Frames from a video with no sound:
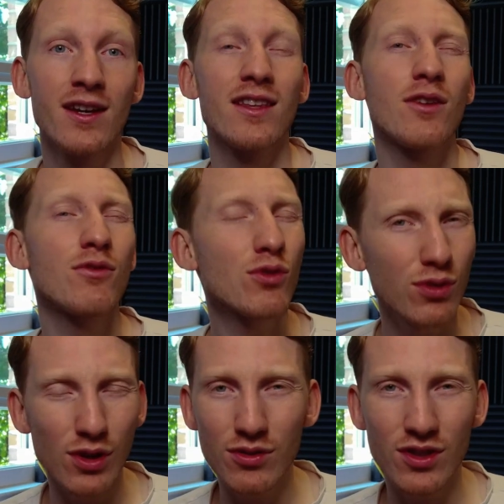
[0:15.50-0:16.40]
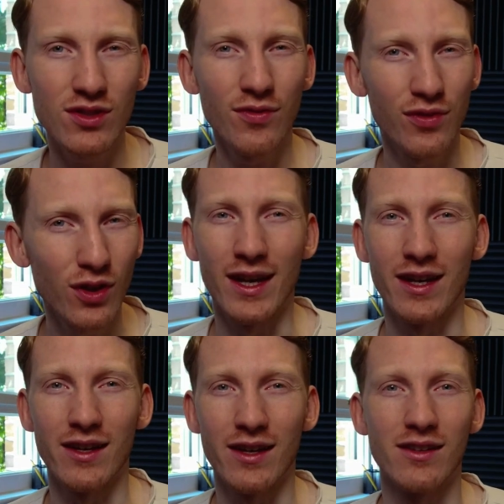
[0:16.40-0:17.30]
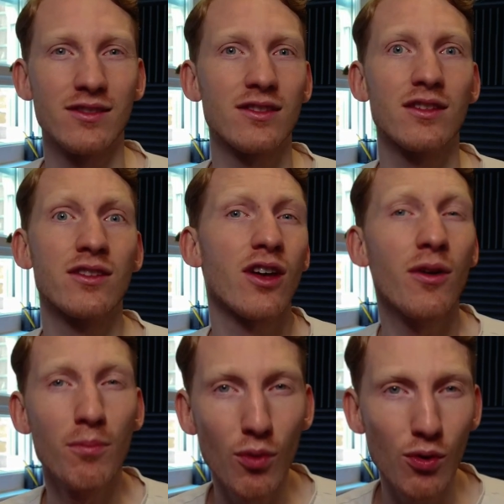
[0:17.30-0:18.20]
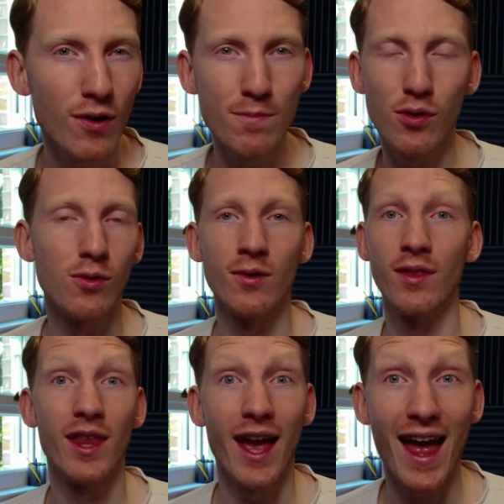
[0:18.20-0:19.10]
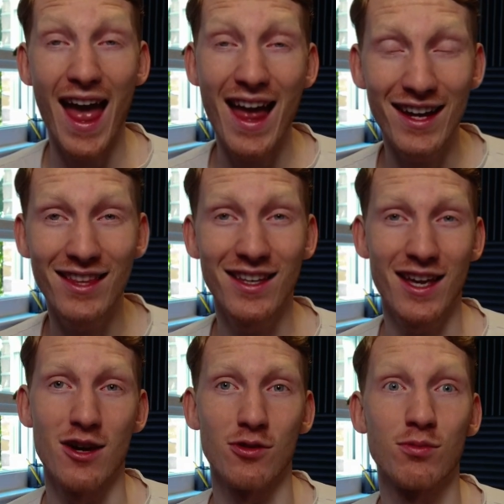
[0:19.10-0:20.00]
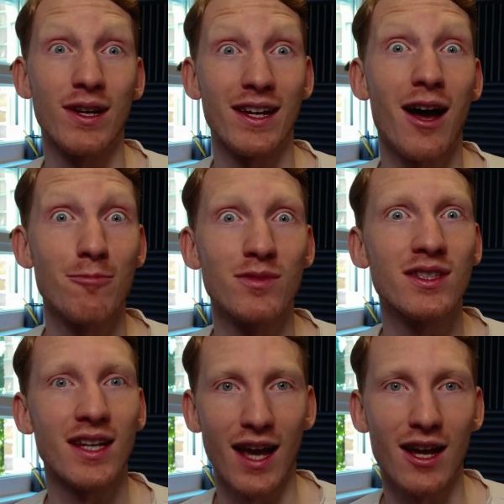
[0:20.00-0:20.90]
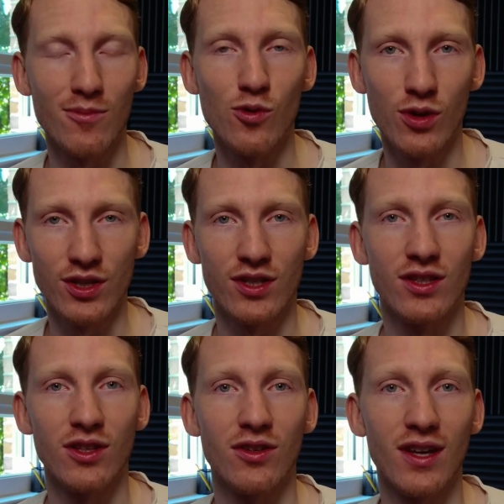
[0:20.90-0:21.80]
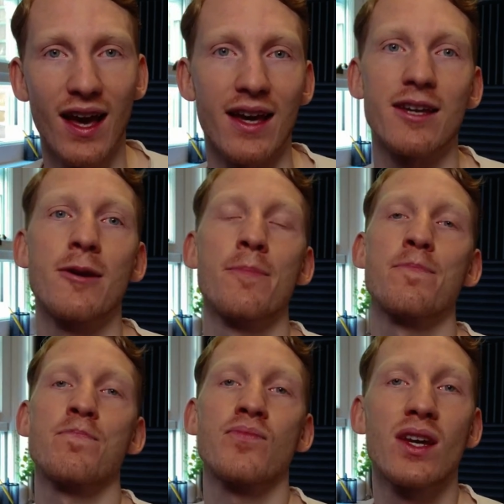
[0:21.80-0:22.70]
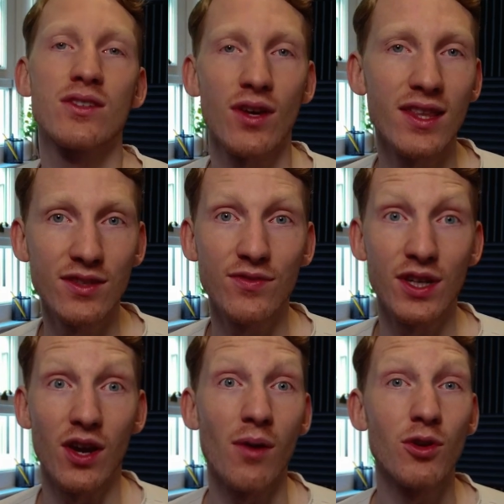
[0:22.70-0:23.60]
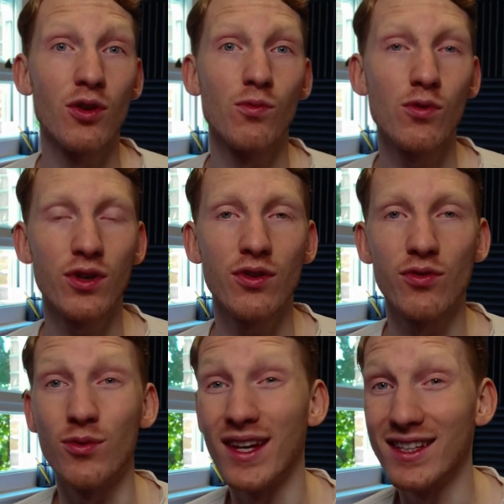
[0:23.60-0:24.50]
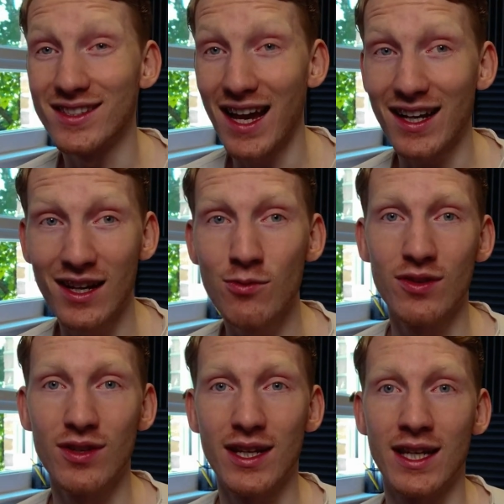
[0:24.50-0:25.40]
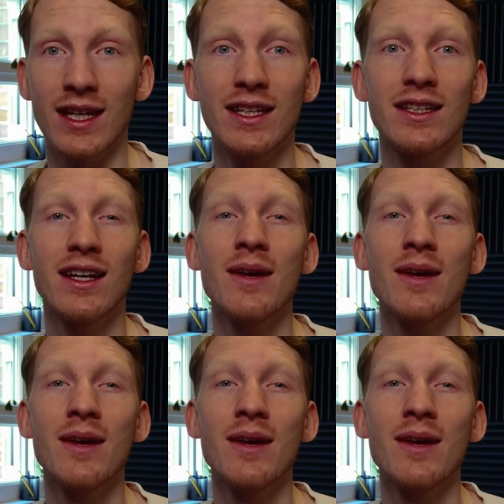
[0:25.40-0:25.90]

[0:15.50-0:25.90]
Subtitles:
There is also just a few things that are more important than anything else when it comes to getting a mortgage in the UK. So in this video, I'm going to walk you through exactly what you need